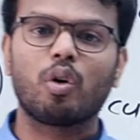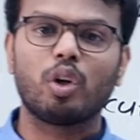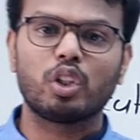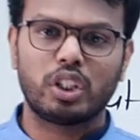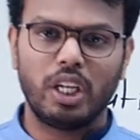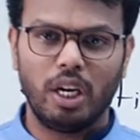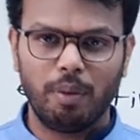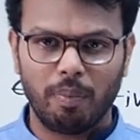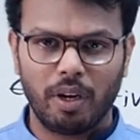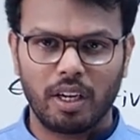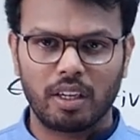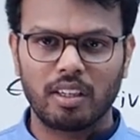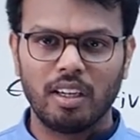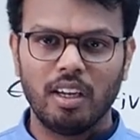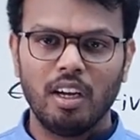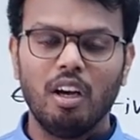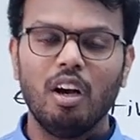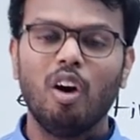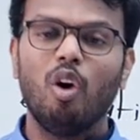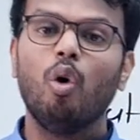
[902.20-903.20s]
question mark.
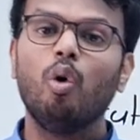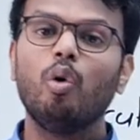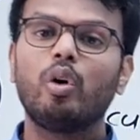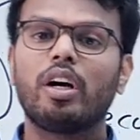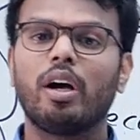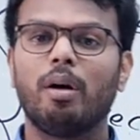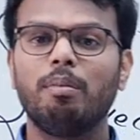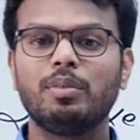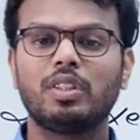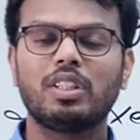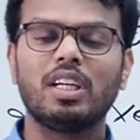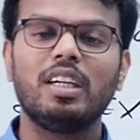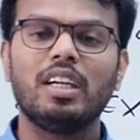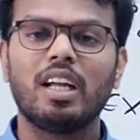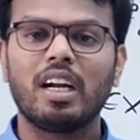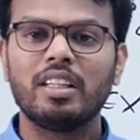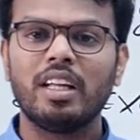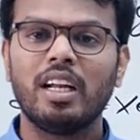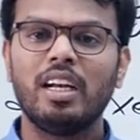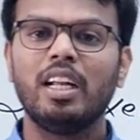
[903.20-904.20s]
Who comes
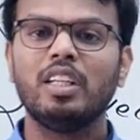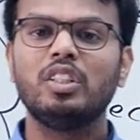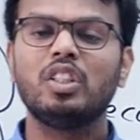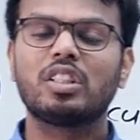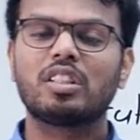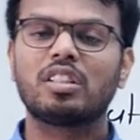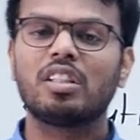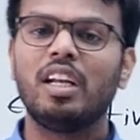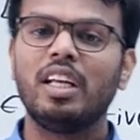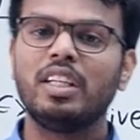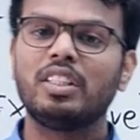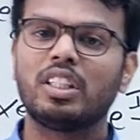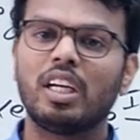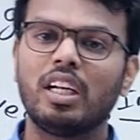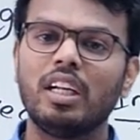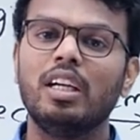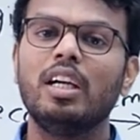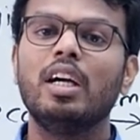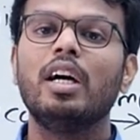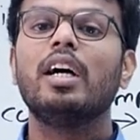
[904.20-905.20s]
under the
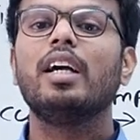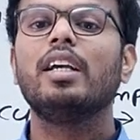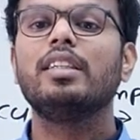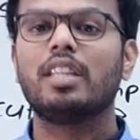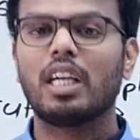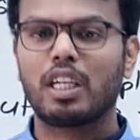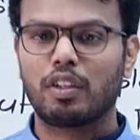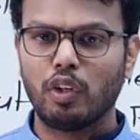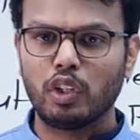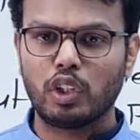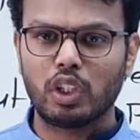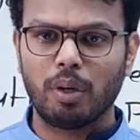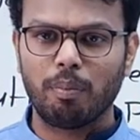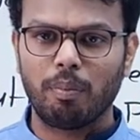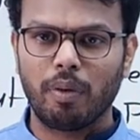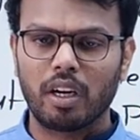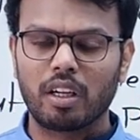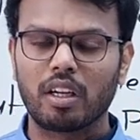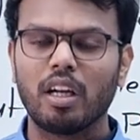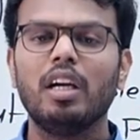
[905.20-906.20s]
legislature is a question
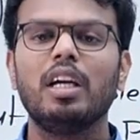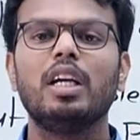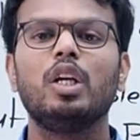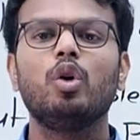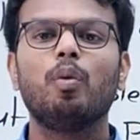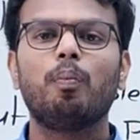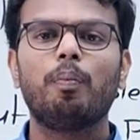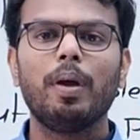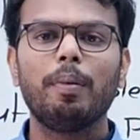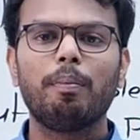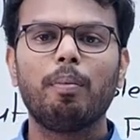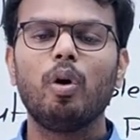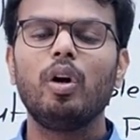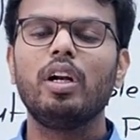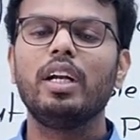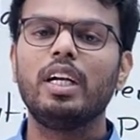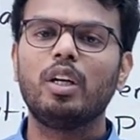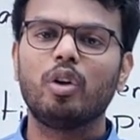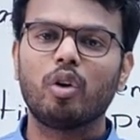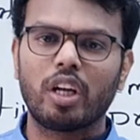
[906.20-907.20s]
mark. You
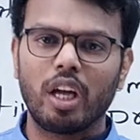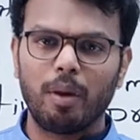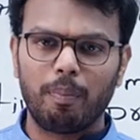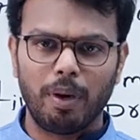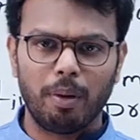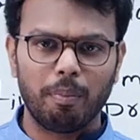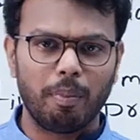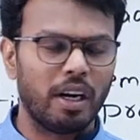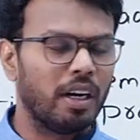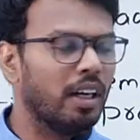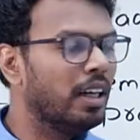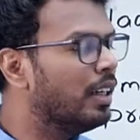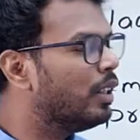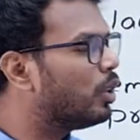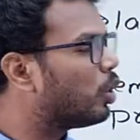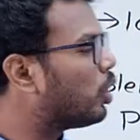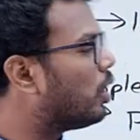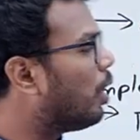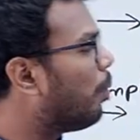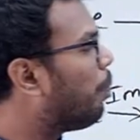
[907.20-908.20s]
people need to keep in mind.
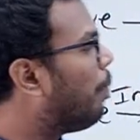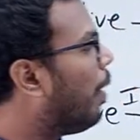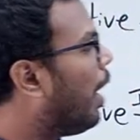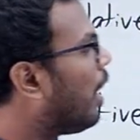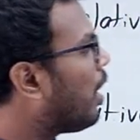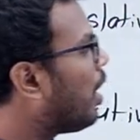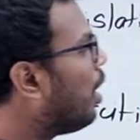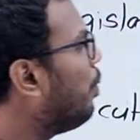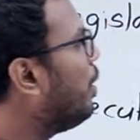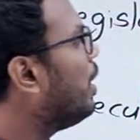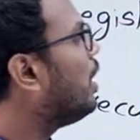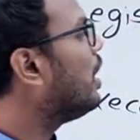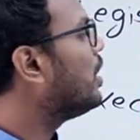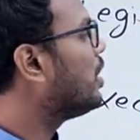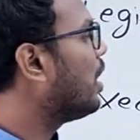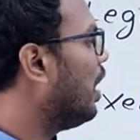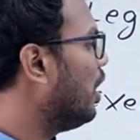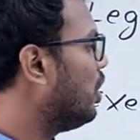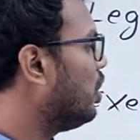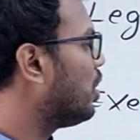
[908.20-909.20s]
So, the parliament
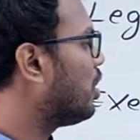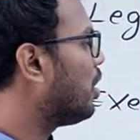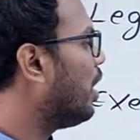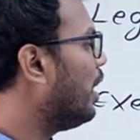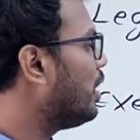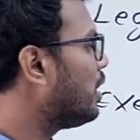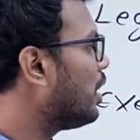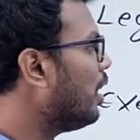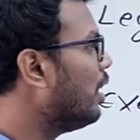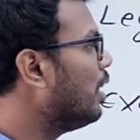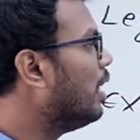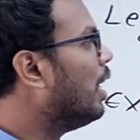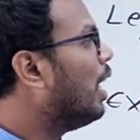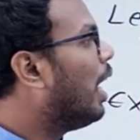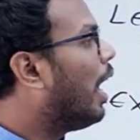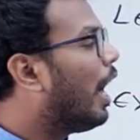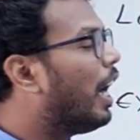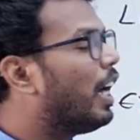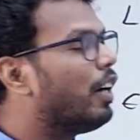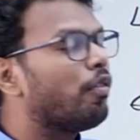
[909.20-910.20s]
is a legislature
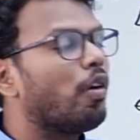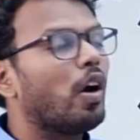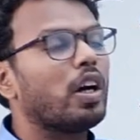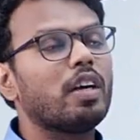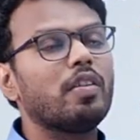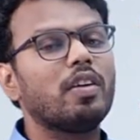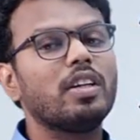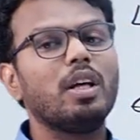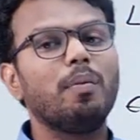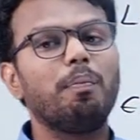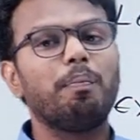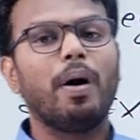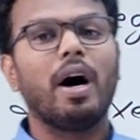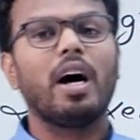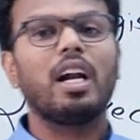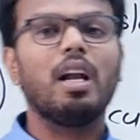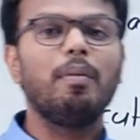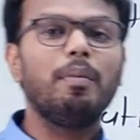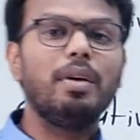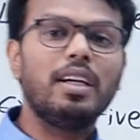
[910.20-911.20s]
and whatever the
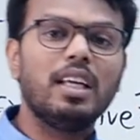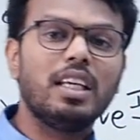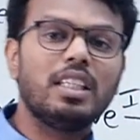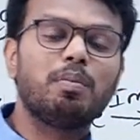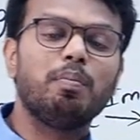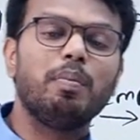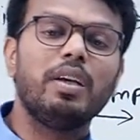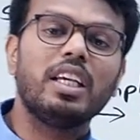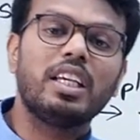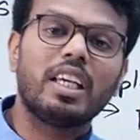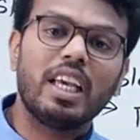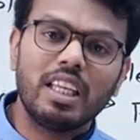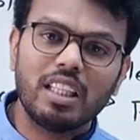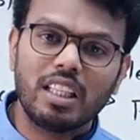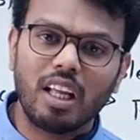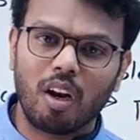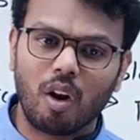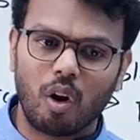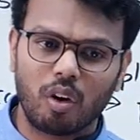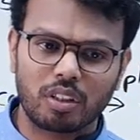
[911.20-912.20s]
parliament is making
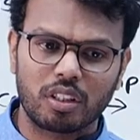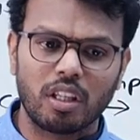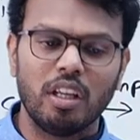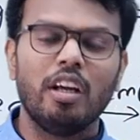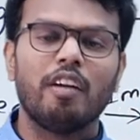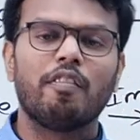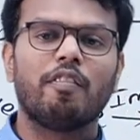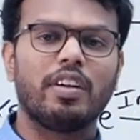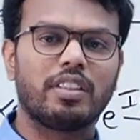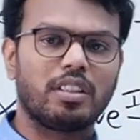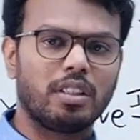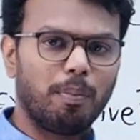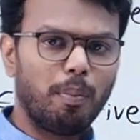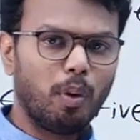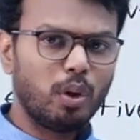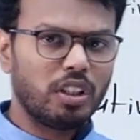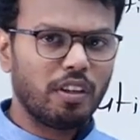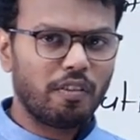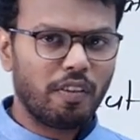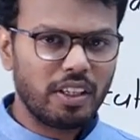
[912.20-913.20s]
the laws. For
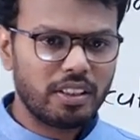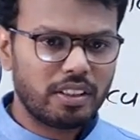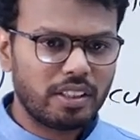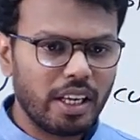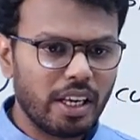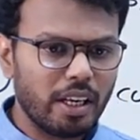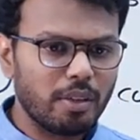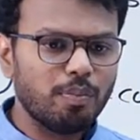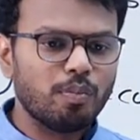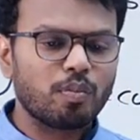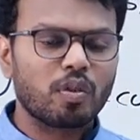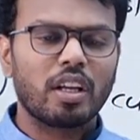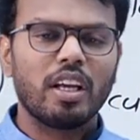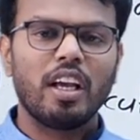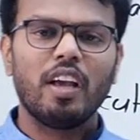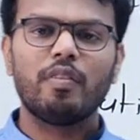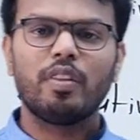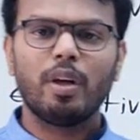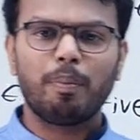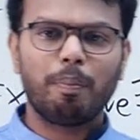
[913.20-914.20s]
suppose if I say,
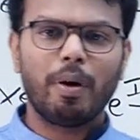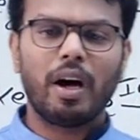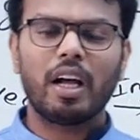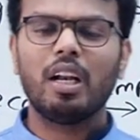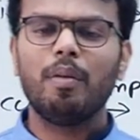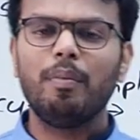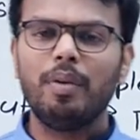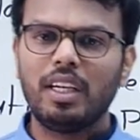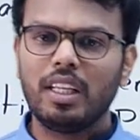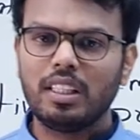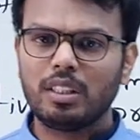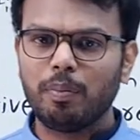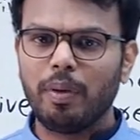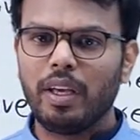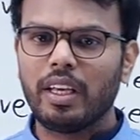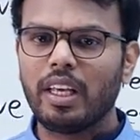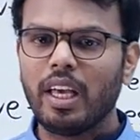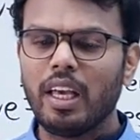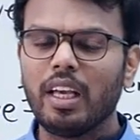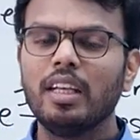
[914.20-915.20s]
if the parliament is
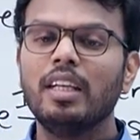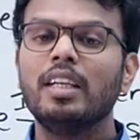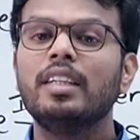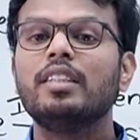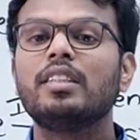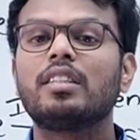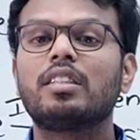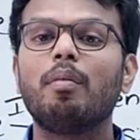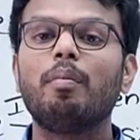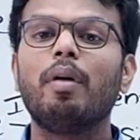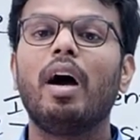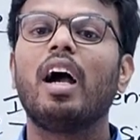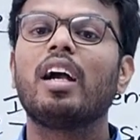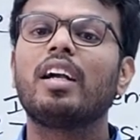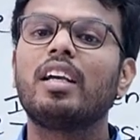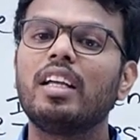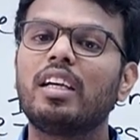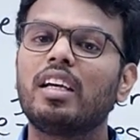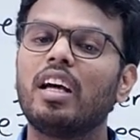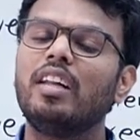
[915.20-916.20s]
making some
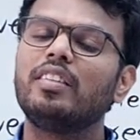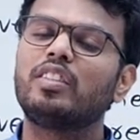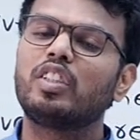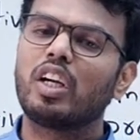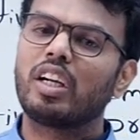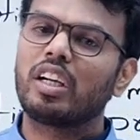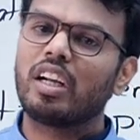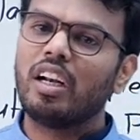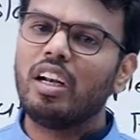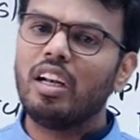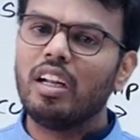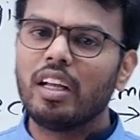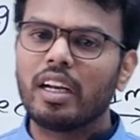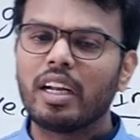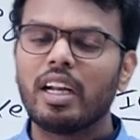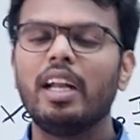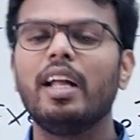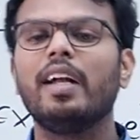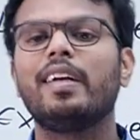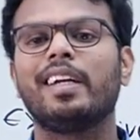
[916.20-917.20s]
agricultural
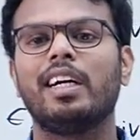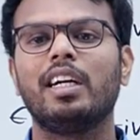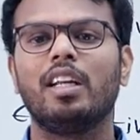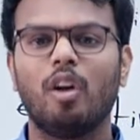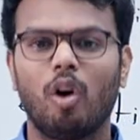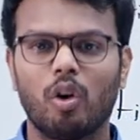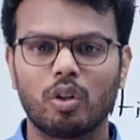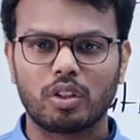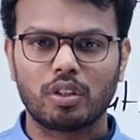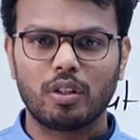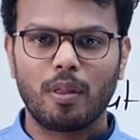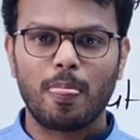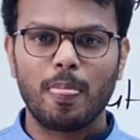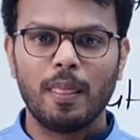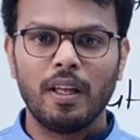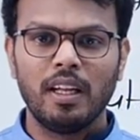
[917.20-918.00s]
related laws,